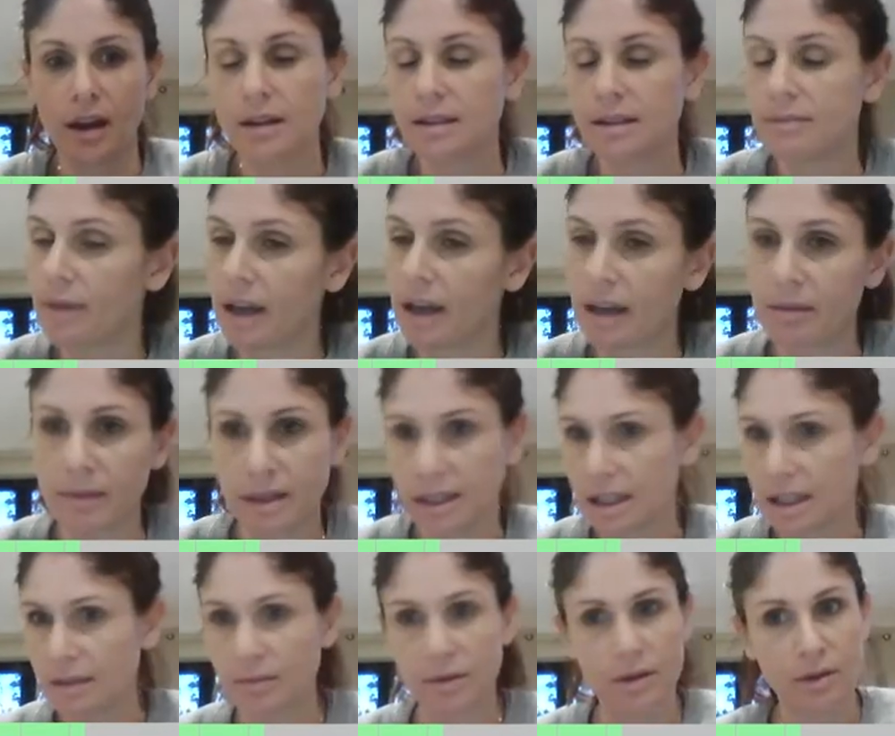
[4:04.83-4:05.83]
It's making me
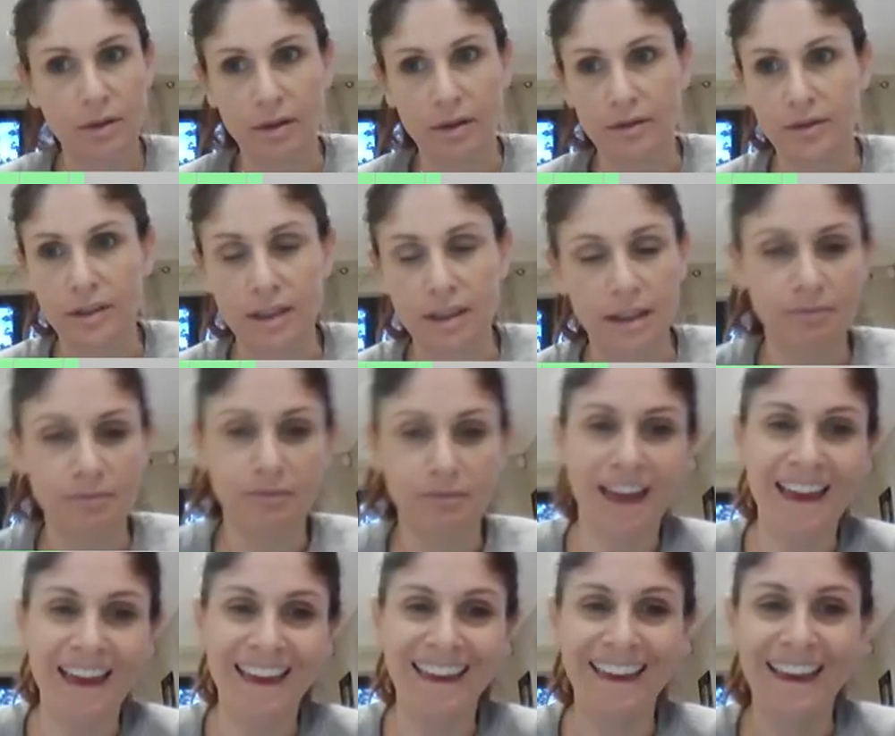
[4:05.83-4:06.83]
desperate to go out for
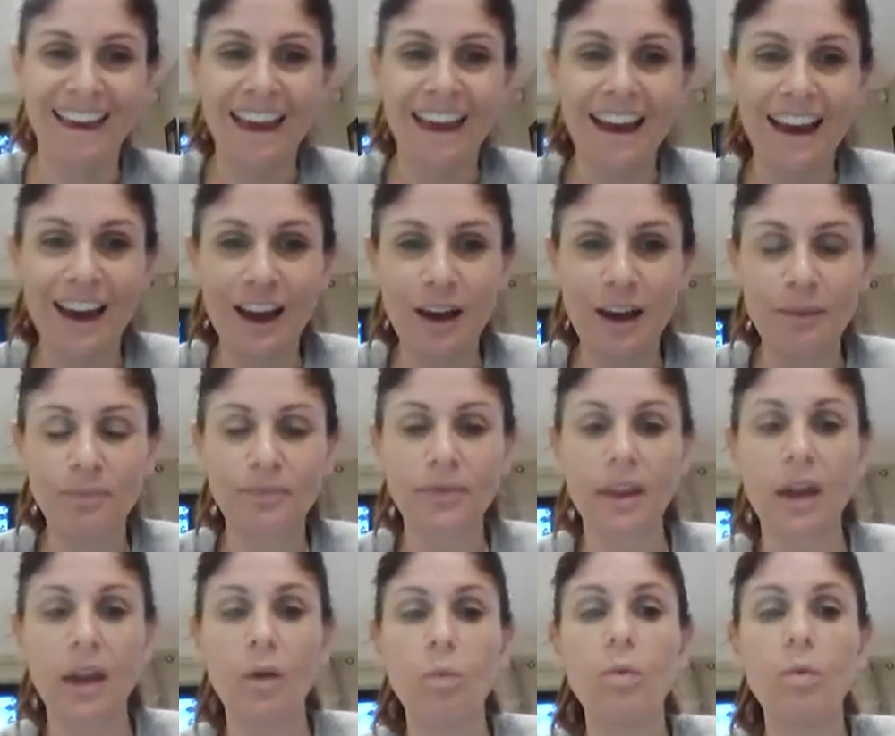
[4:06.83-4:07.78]
dinner.